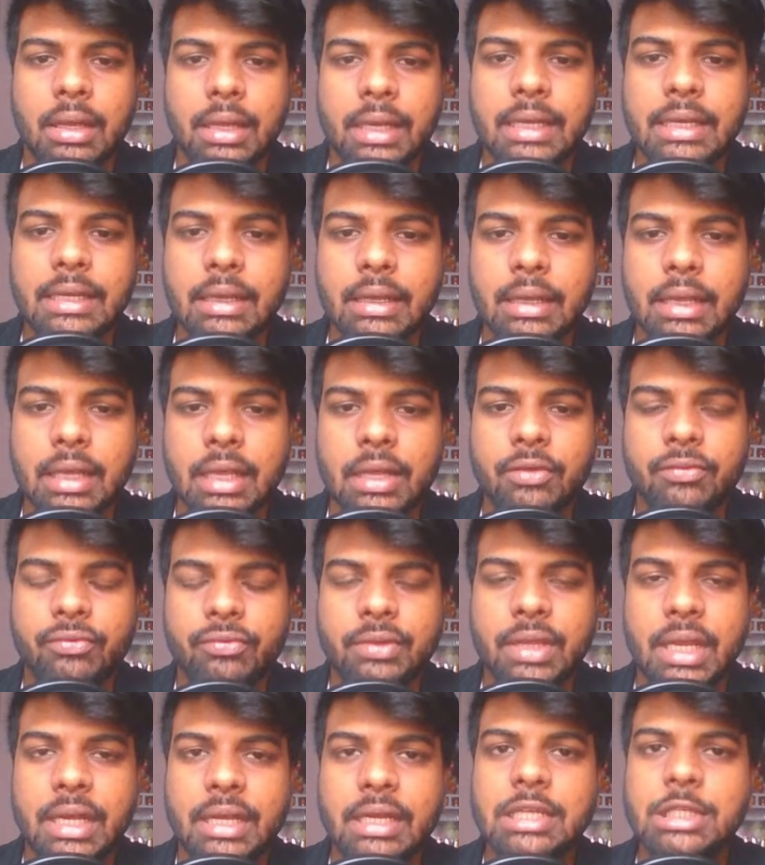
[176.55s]
In
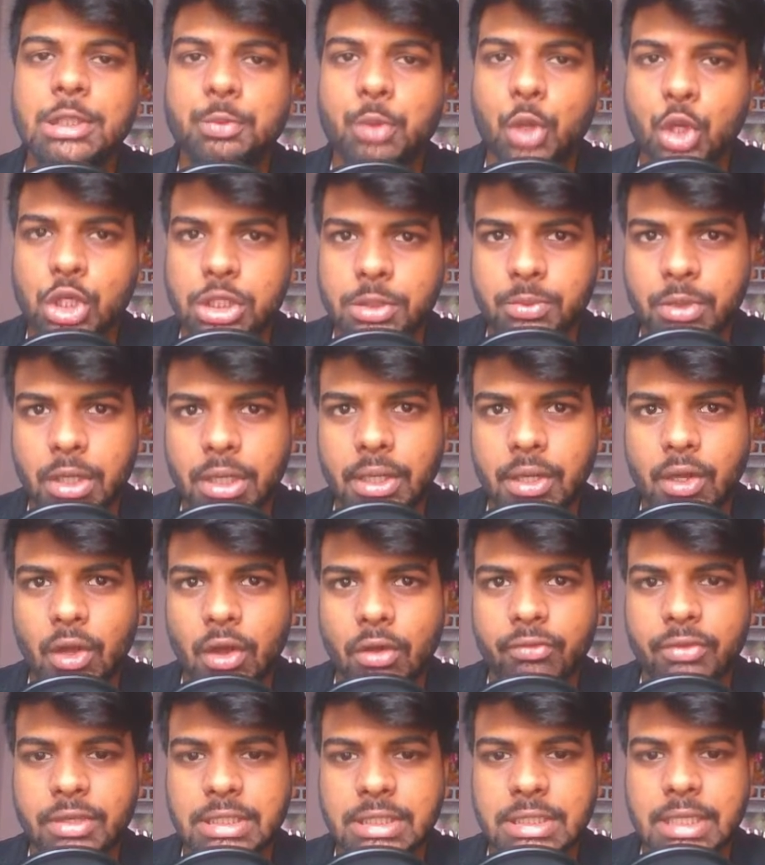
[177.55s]
If there is possibility
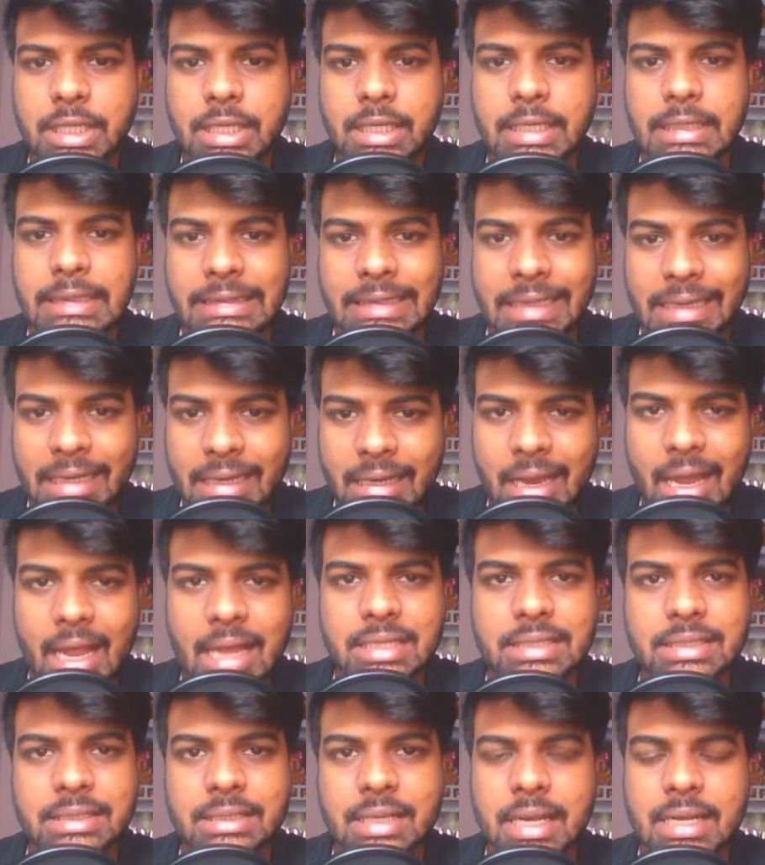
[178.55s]
of inserting three
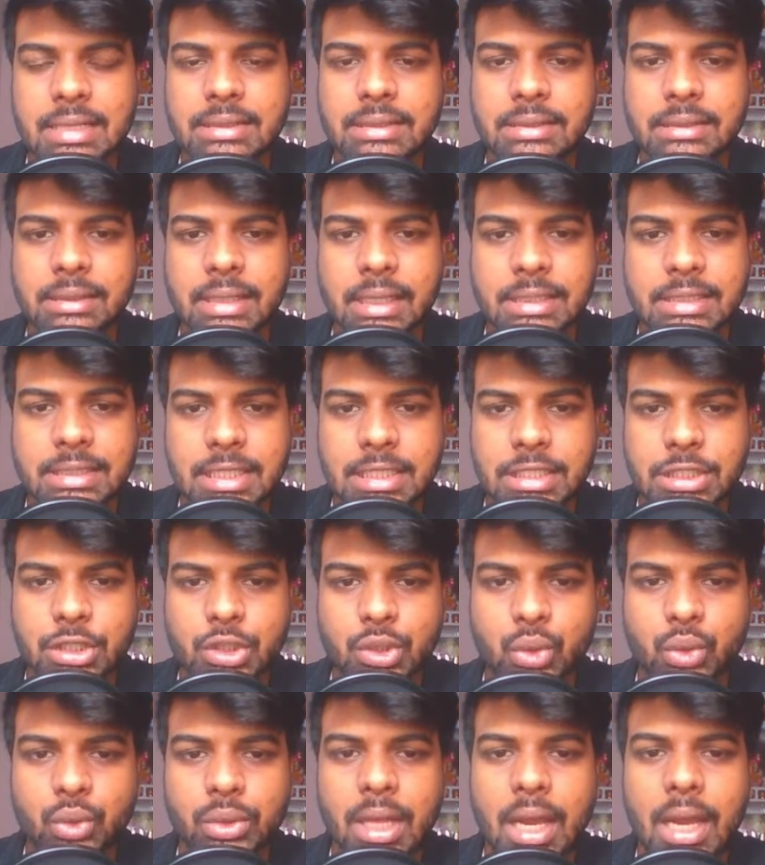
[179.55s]
hashtags, then
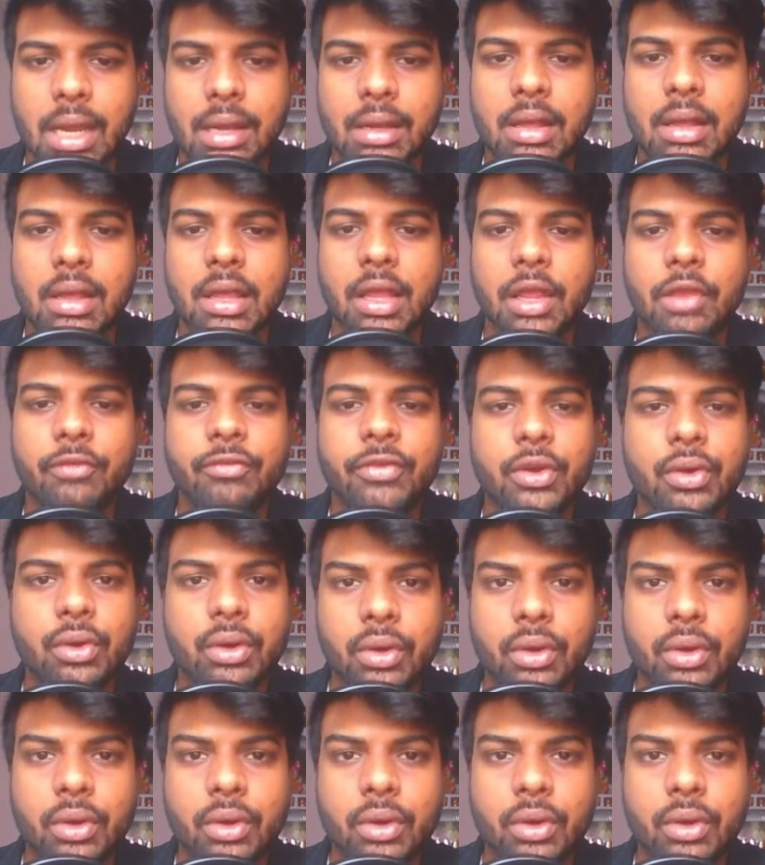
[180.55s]
just do that. If